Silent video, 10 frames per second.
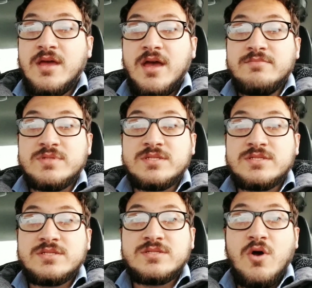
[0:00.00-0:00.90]
I'm
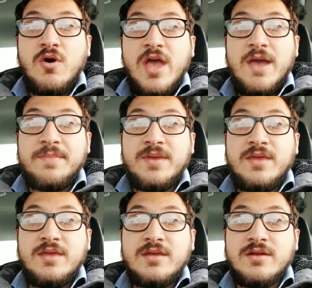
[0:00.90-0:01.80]
so
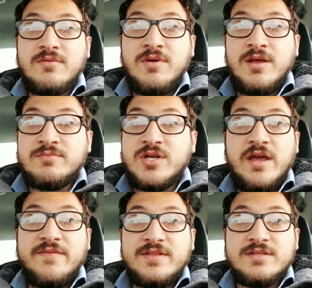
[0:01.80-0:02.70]
happy when I'm
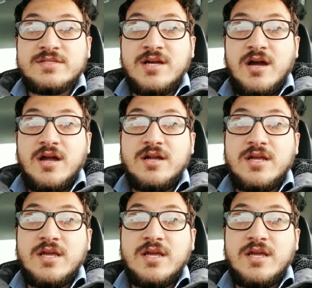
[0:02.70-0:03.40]
driving this car.